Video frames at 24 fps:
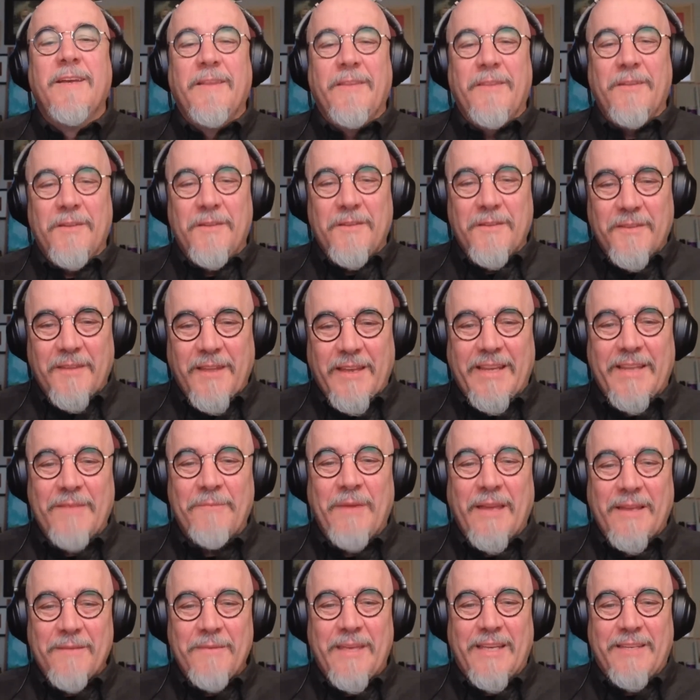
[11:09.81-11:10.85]

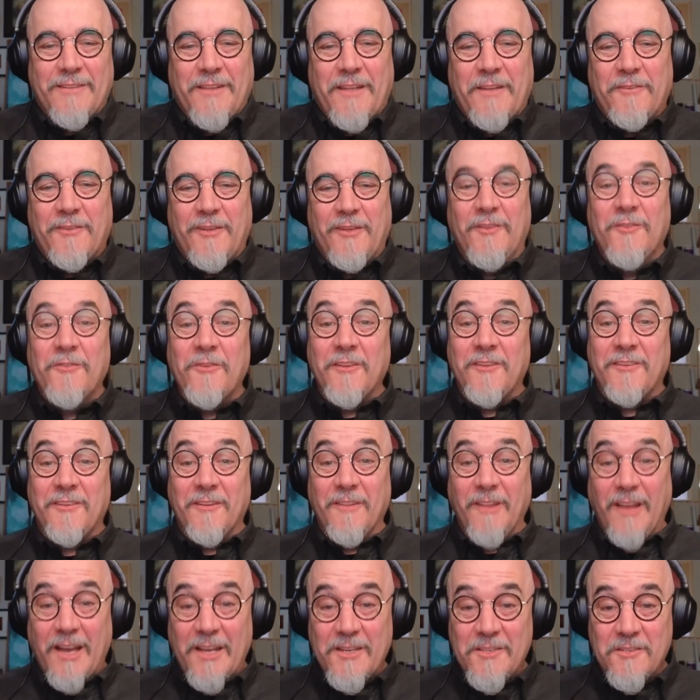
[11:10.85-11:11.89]
It makes a lot of sense
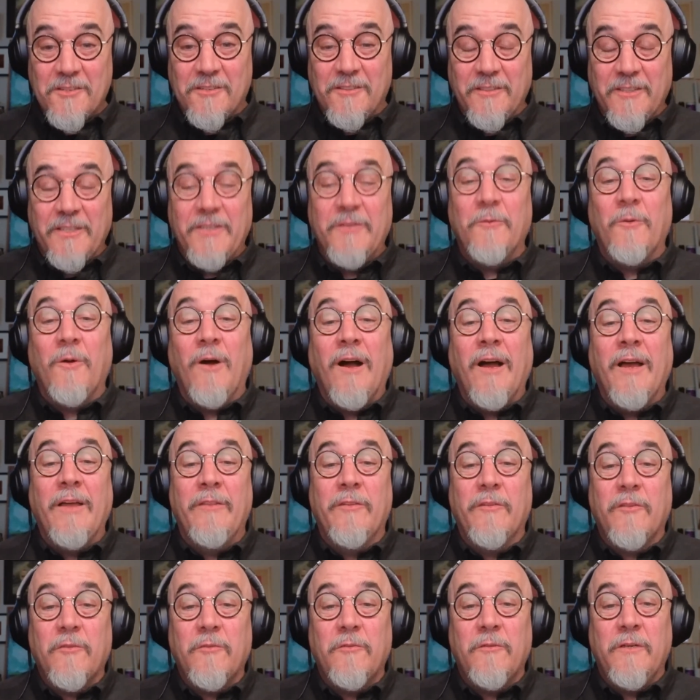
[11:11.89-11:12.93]
physiologically why
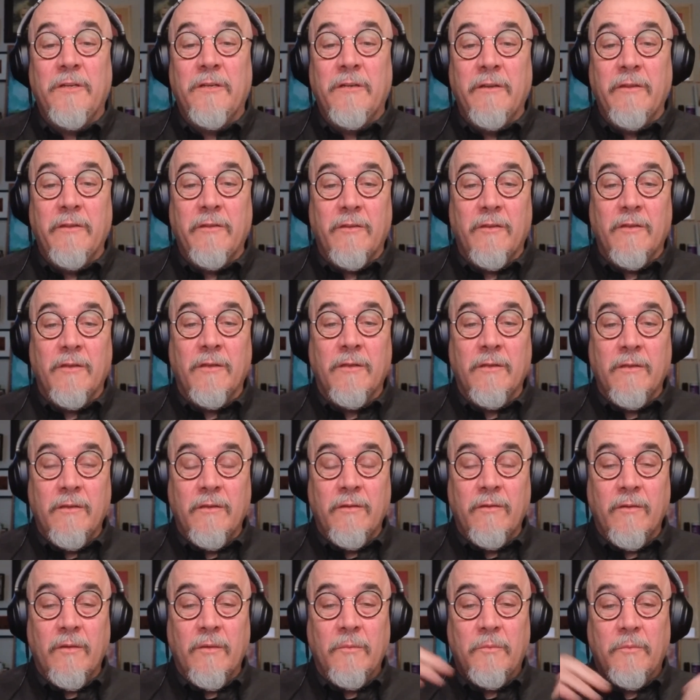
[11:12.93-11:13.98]
the sphere is
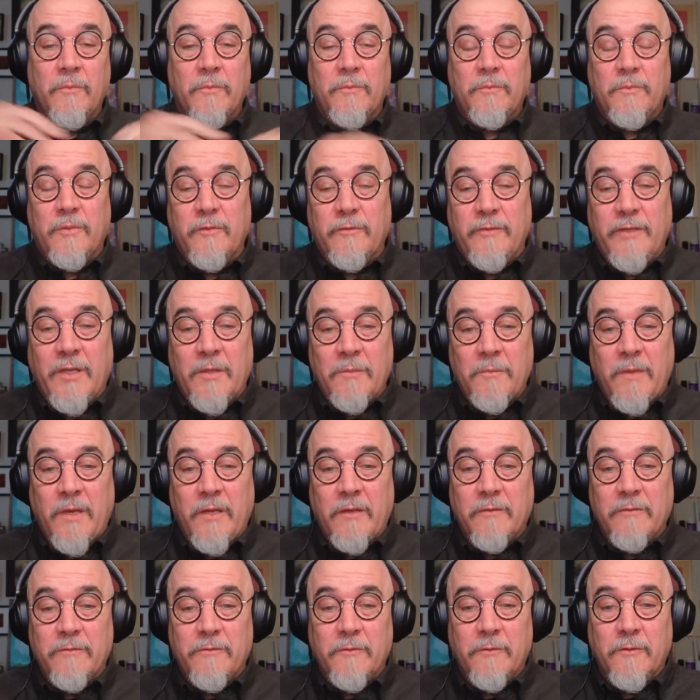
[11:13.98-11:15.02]
a profound
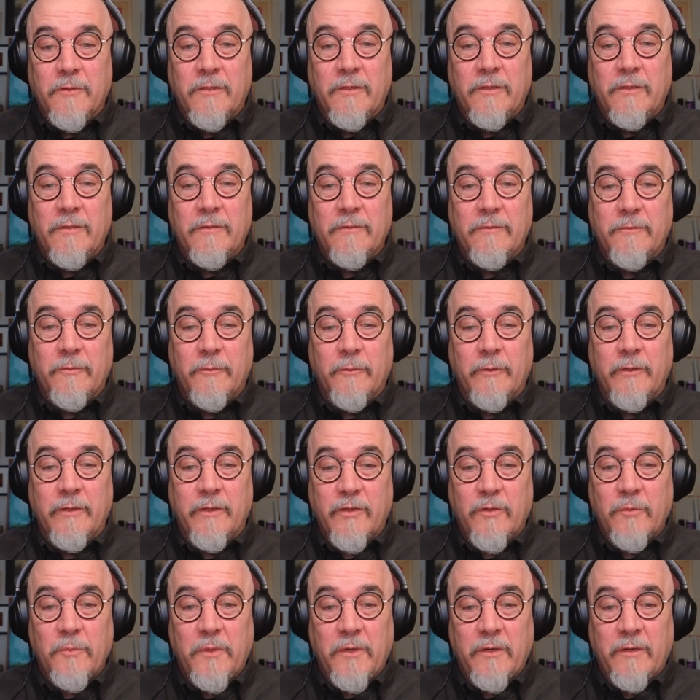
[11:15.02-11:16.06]
metaphor for
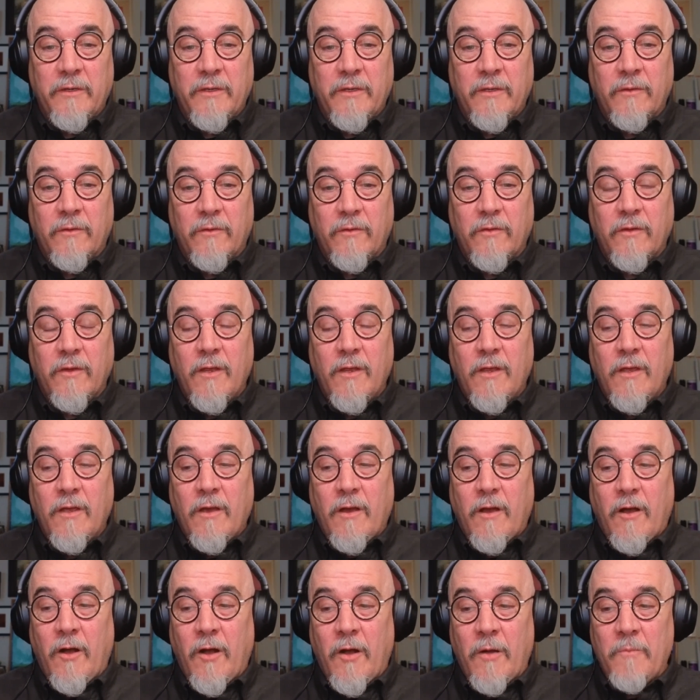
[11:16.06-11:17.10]
experience,
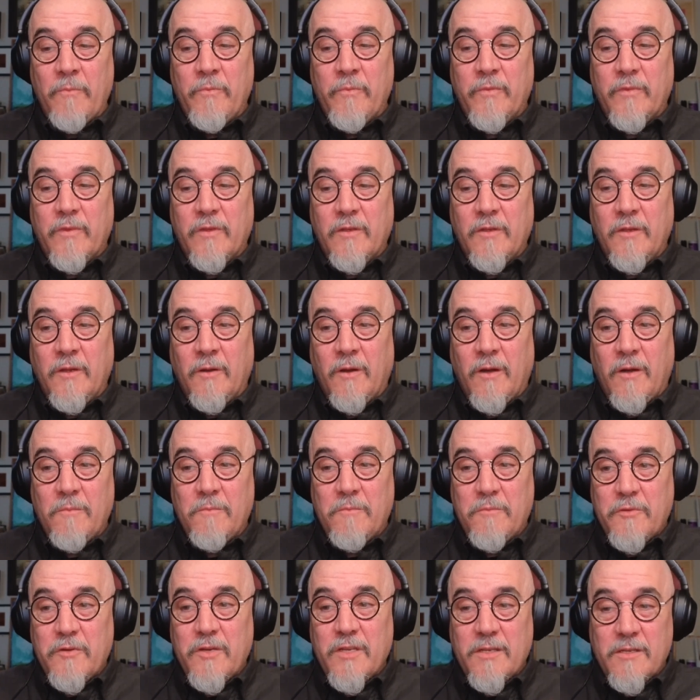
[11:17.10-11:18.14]

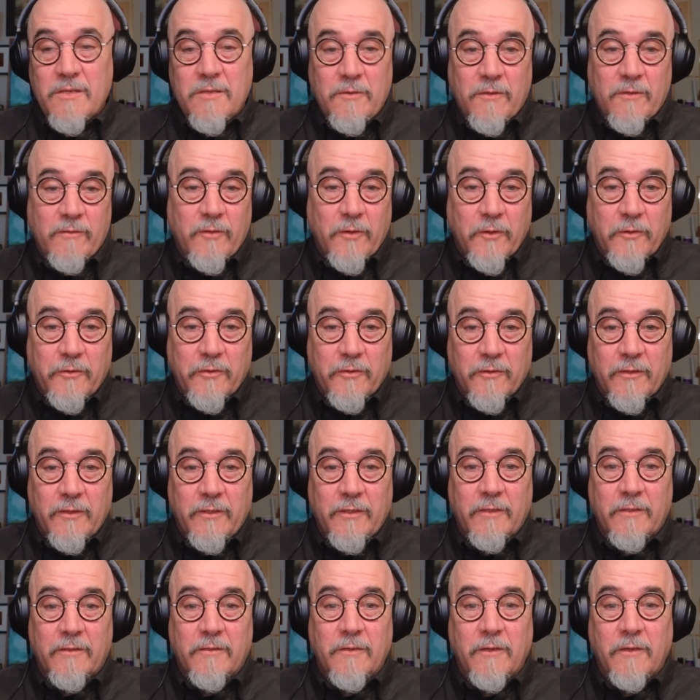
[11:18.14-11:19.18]
pretty universally
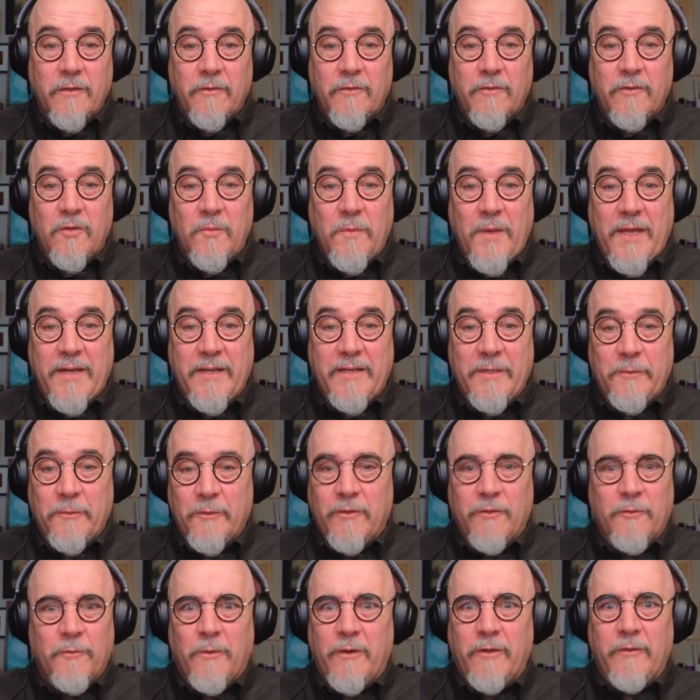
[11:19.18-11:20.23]
across humanity, which
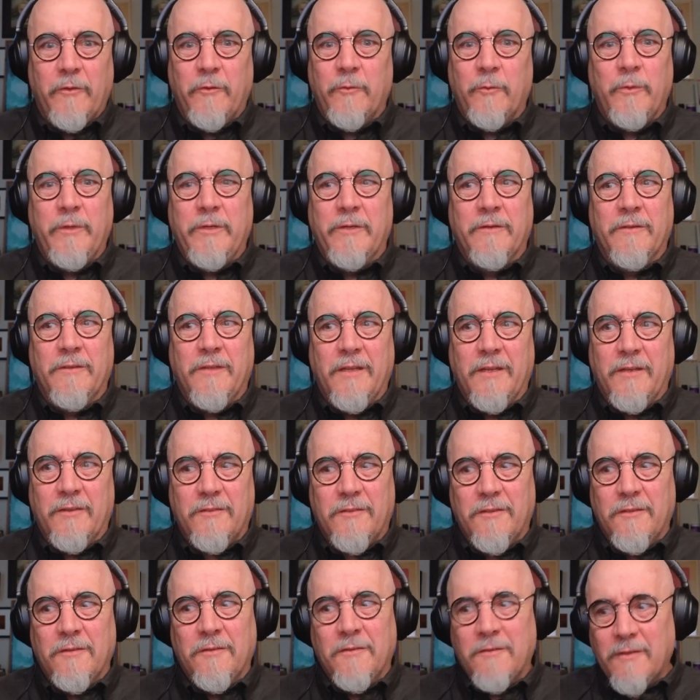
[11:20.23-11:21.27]
is one of those weird things
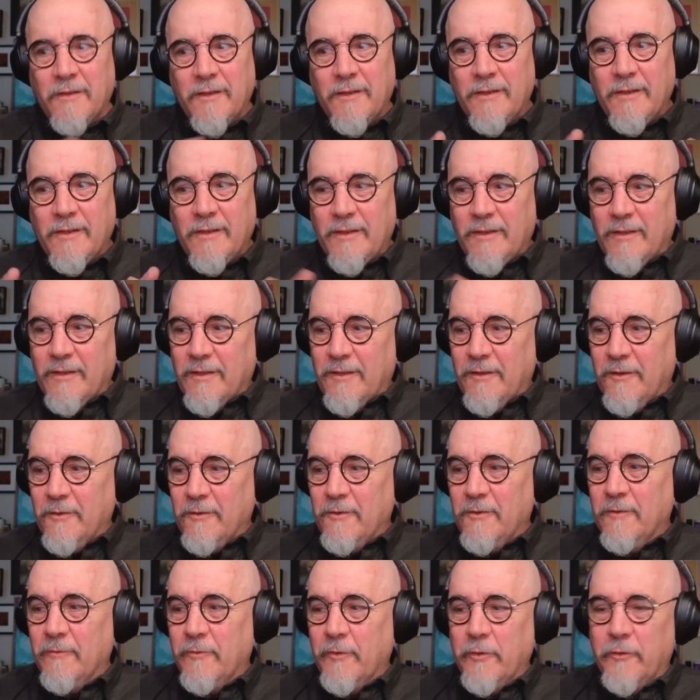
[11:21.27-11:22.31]
because,
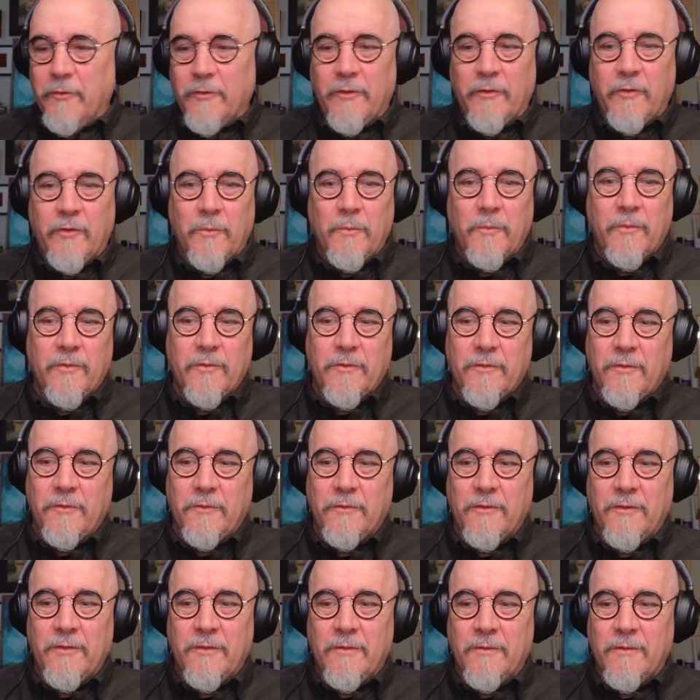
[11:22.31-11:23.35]
universalism's
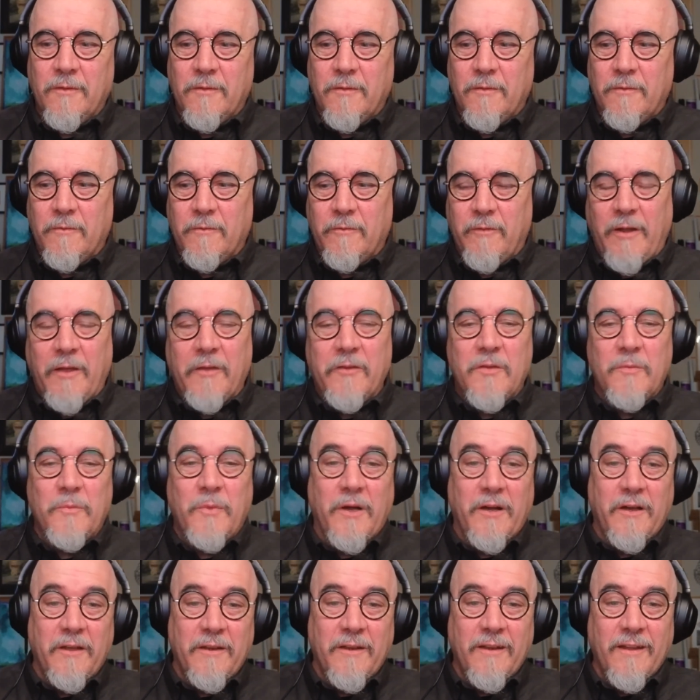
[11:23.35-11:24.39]
usually frowned
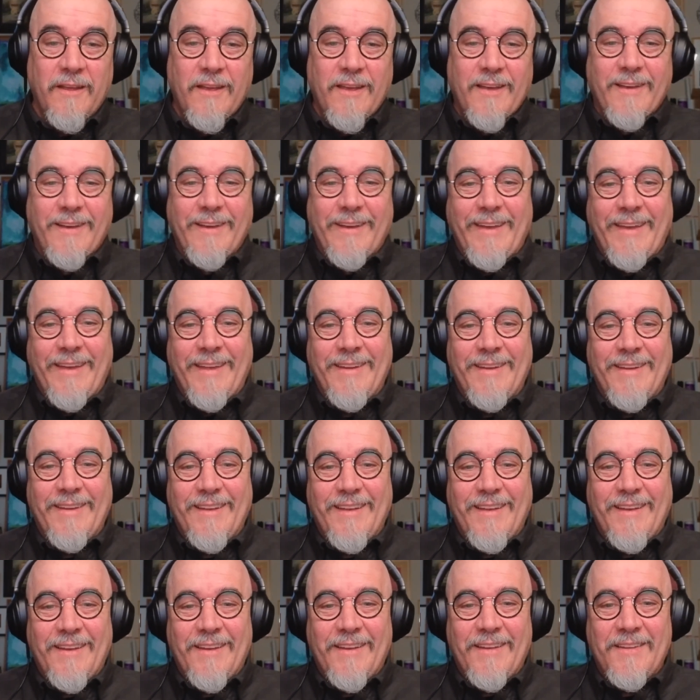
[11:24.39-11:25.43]
upon, and
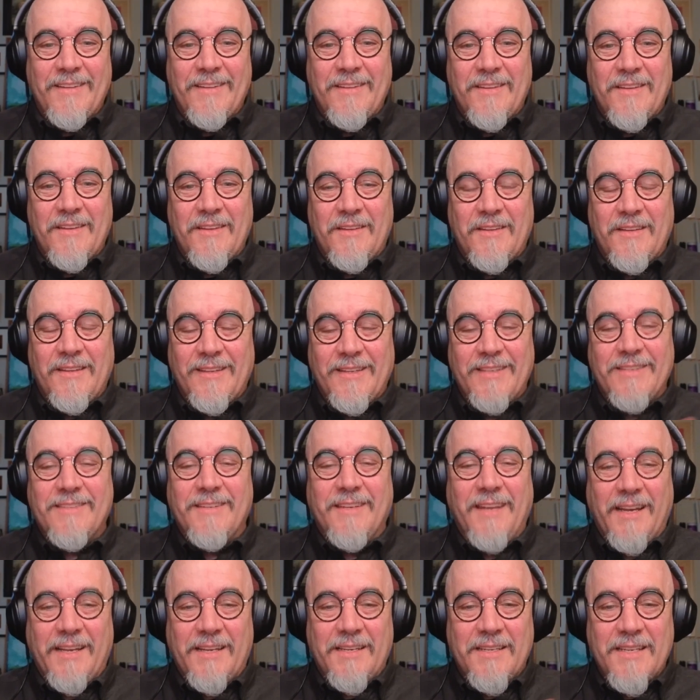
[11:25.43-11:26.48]
at least in
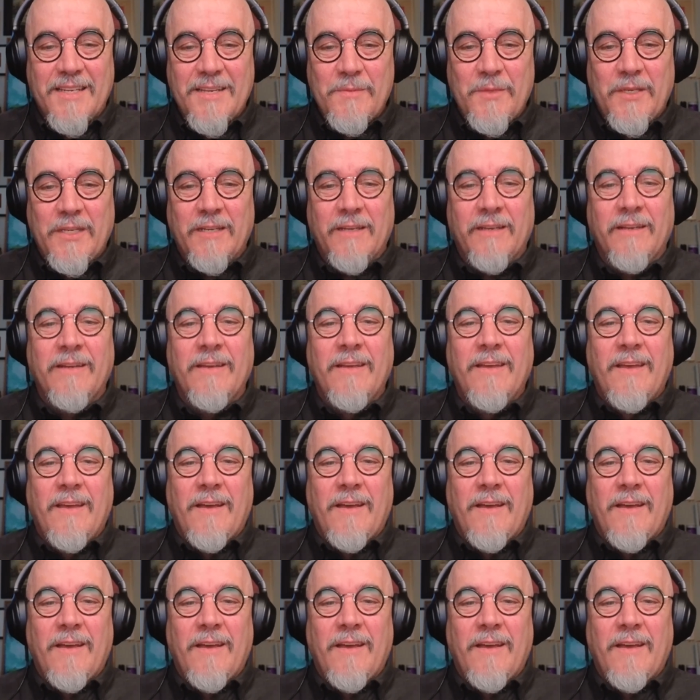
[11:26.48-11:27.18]
academia.